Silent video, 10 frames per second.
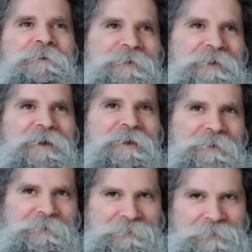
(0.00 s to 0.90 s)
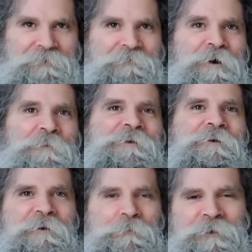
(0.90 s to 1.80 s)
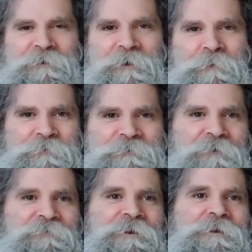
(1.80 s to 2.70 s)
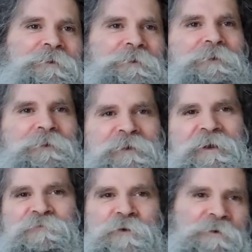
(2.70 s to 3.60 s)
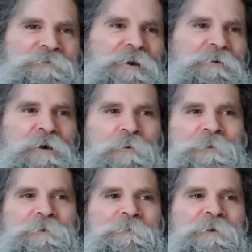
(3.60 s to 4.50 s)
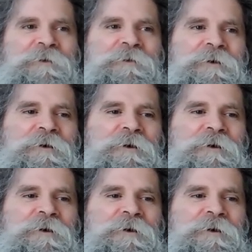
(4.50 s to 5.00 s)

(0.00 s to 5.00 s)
okay, I love helping you, I will definitely get involved and I'll help you, but